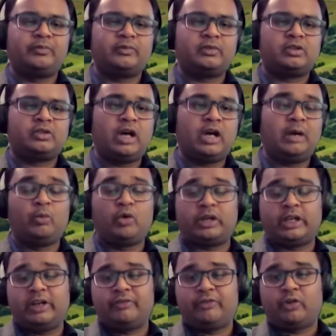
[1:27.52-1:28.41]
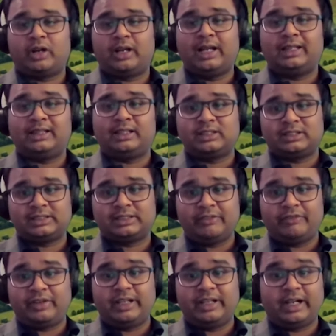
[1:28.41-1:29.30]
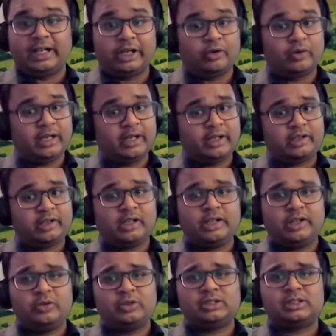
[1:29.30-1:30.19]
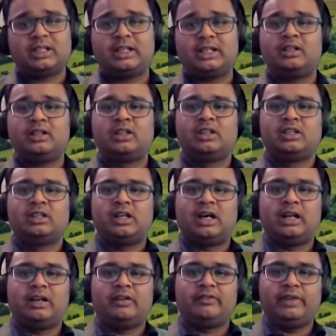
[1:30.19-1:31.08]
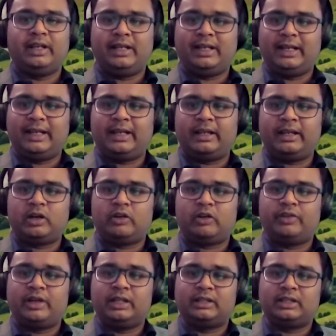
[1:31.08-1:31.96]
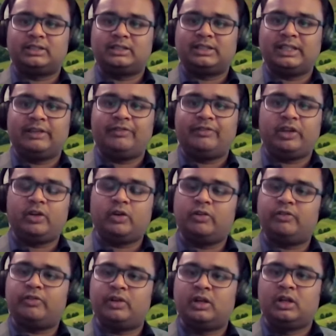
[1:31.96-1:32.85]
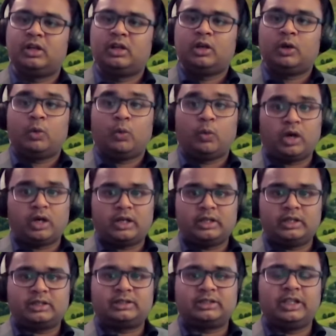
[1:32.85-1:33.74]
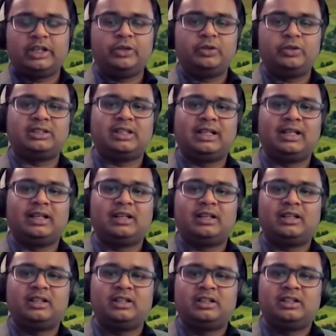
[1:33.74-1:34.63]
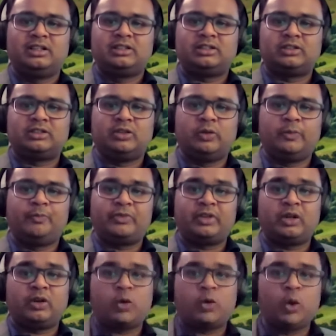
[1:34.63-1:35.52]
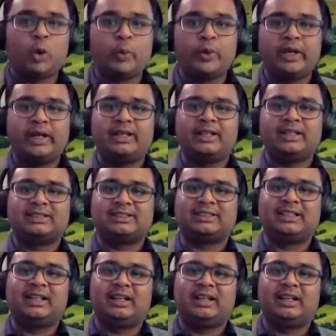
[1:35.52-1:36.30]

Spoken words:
so I'm working for a health and safety regulator in New Zealand, and we take care of health and safety of workers in New Zealand. So COVID is